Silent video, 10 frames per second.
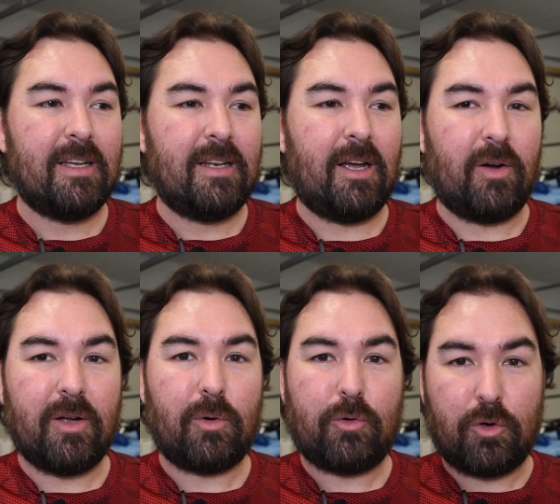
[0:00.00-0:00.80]
Now,
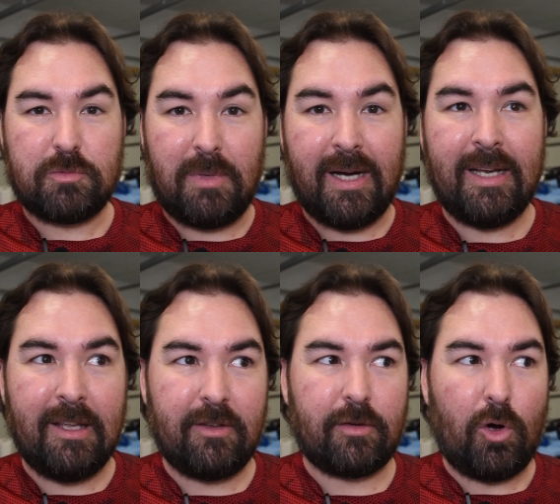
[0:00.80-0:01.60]
of course, mine
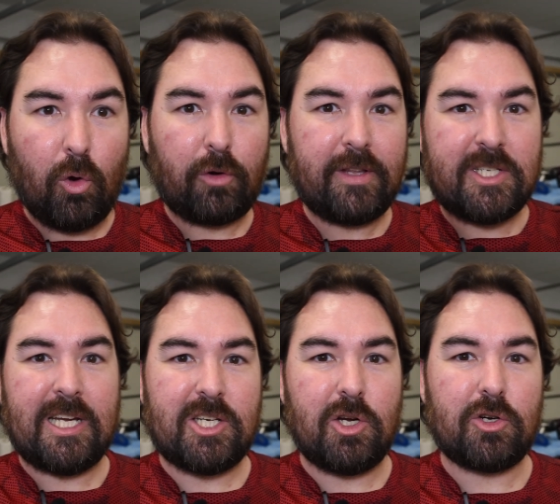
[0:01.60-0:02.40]
is older than
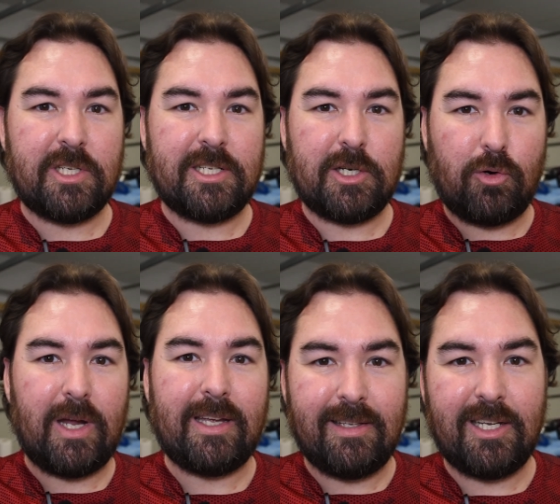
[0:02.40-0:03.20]
six years and is in
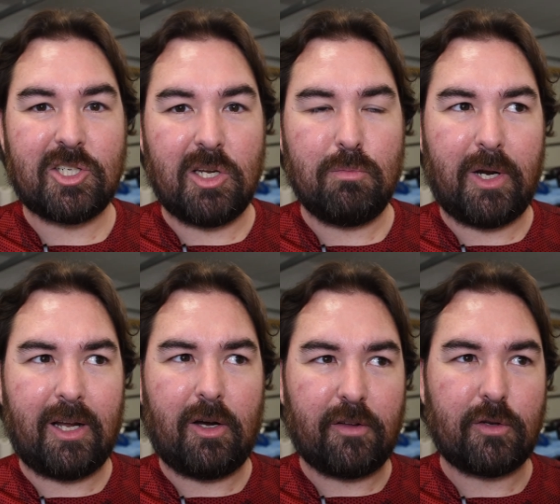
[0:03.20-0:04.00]
great condition, but
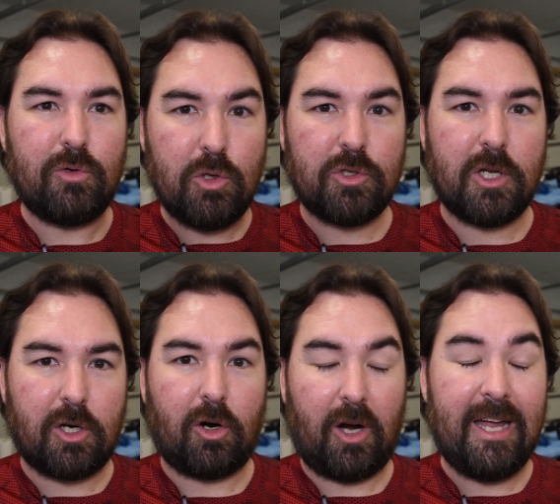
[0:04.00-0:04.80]
I also use the
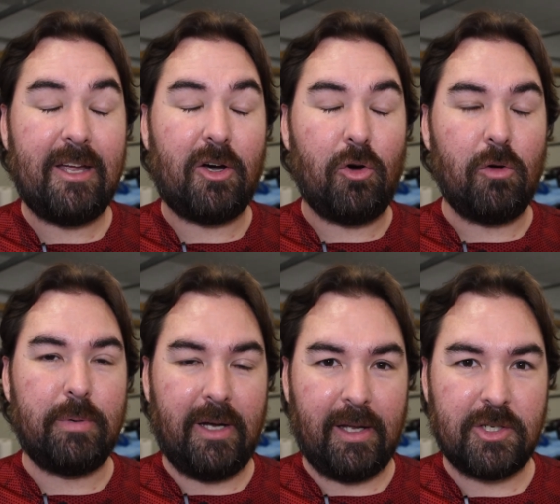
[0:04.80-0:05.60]
car a whole
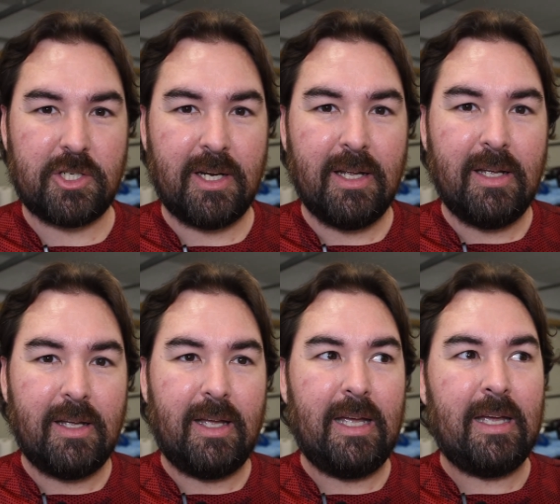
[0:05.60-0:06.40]
bunch
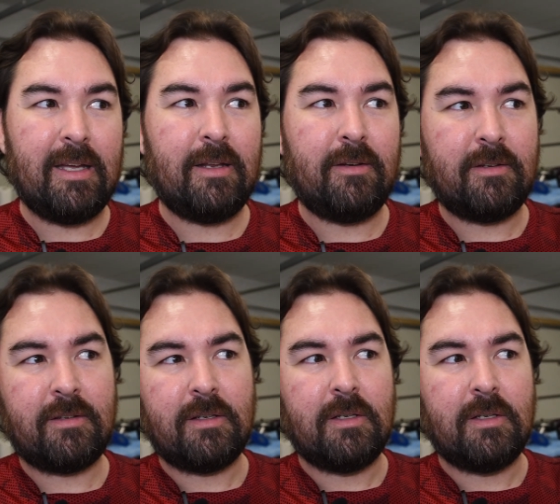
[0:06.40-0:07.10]
and